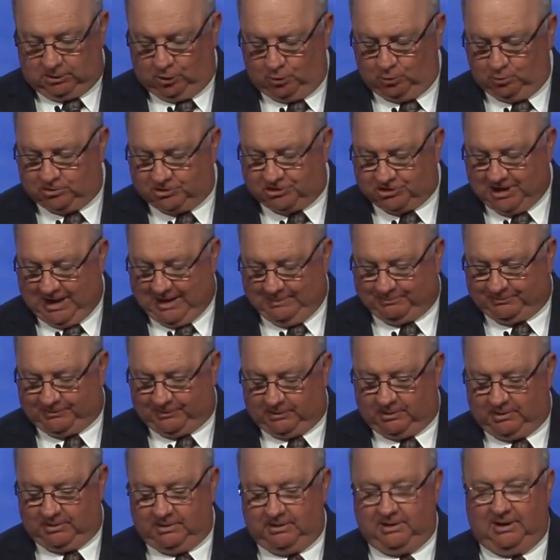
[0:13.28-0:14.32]
Luke
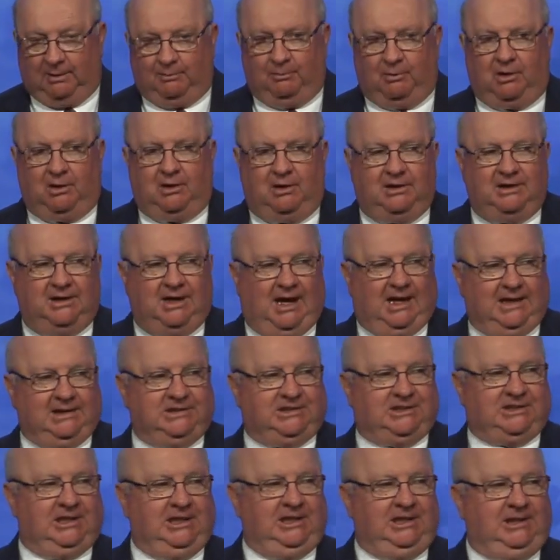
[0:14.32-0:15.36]
chapter number
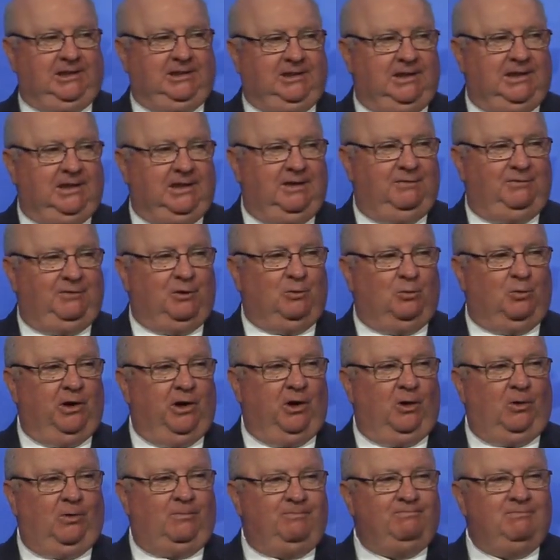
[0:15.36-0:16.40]
19, if you
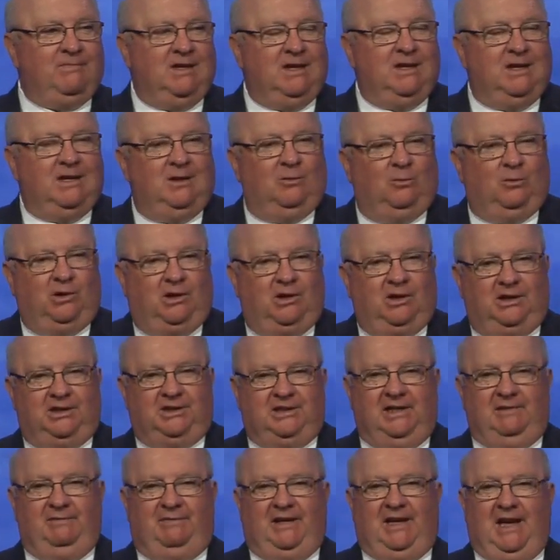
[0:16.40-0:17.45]
will. We're going to
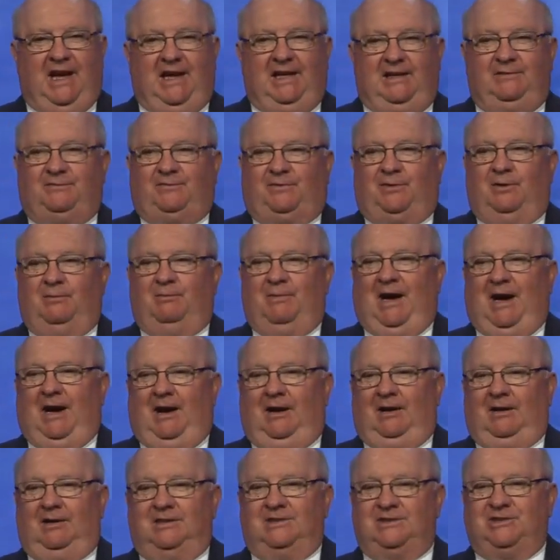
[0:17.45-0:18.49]
deviate from
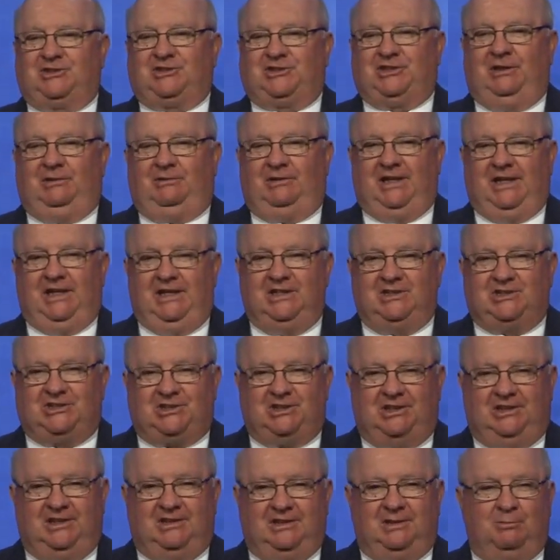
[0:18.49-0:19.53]
our
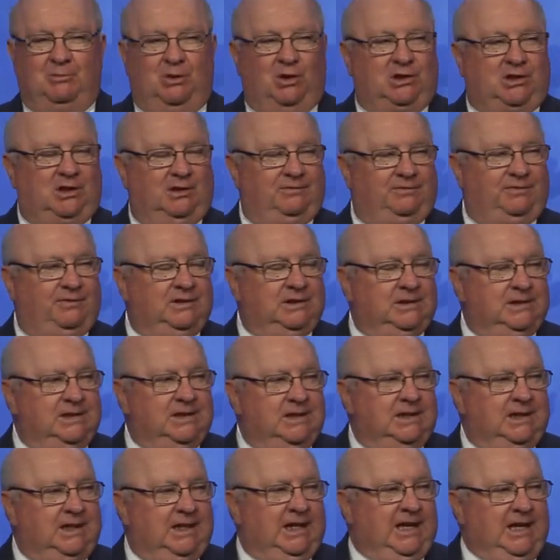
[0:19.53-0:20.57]
series in the book of
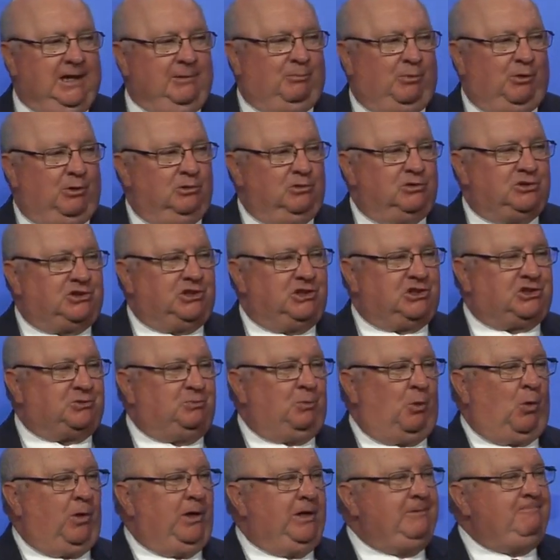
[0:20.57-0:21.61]
Hebrews this
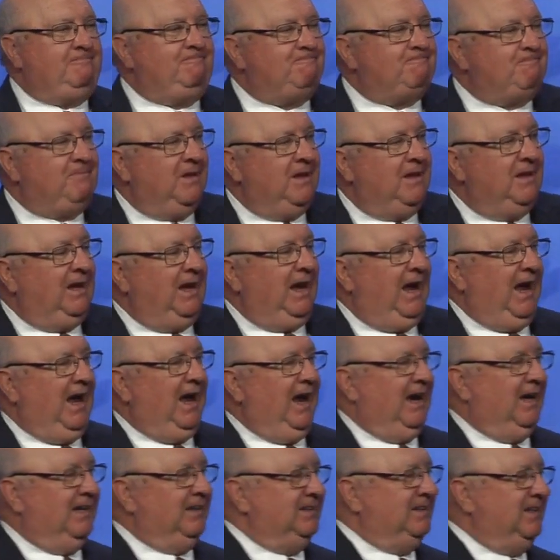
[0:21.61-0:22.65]
morning
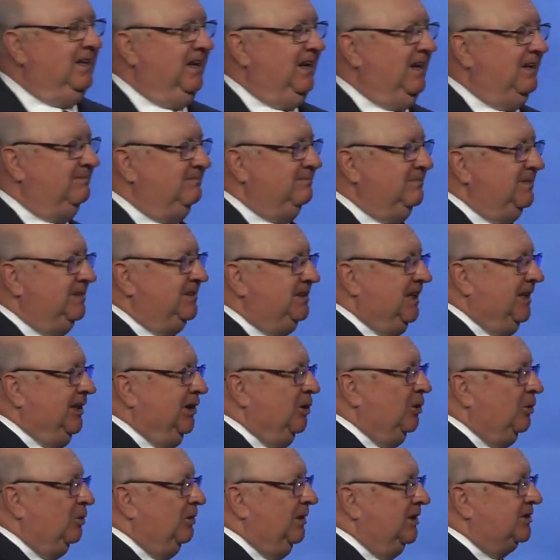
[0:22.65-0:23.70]
and uh,
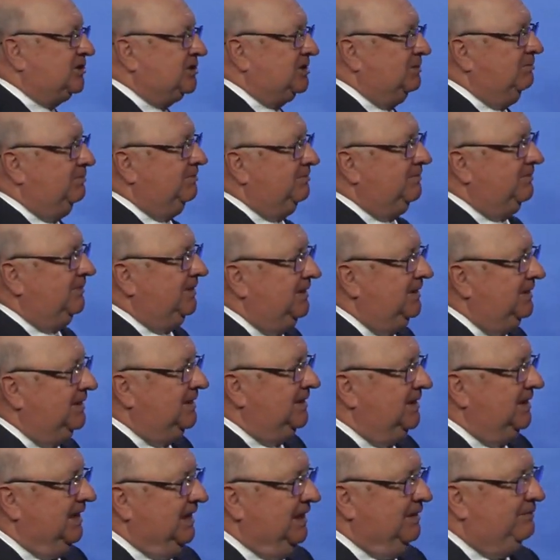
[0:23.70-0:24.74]
deal with some
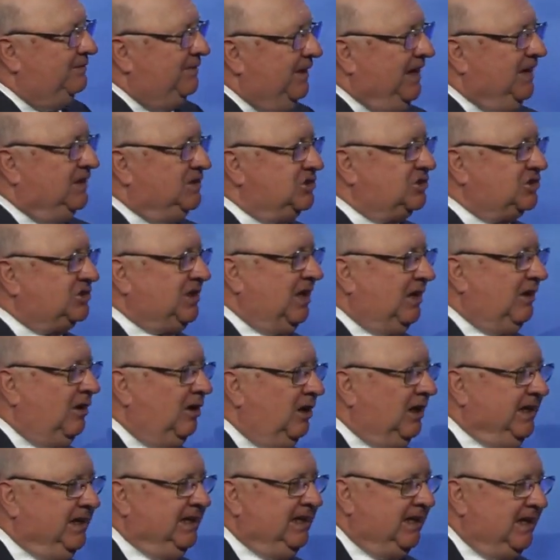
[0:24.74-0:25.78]
events that are
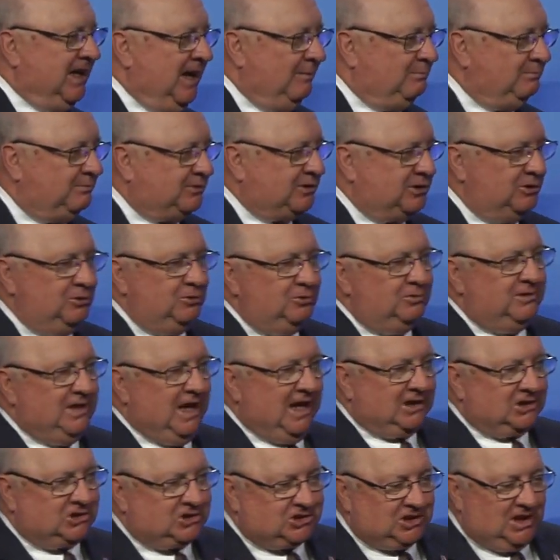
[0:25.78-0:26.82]
leading up to
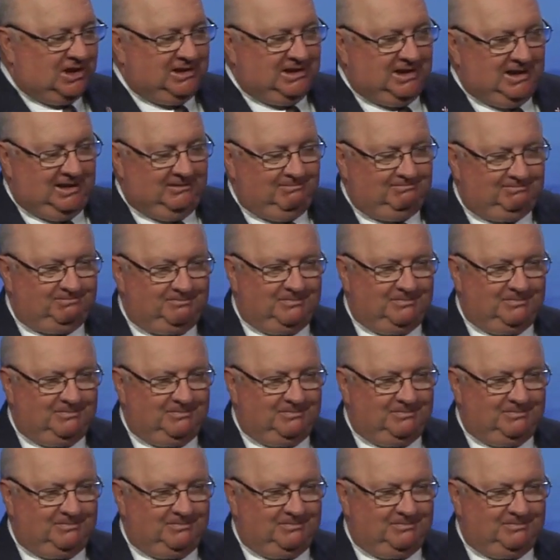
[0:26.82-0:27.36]
next Sunday.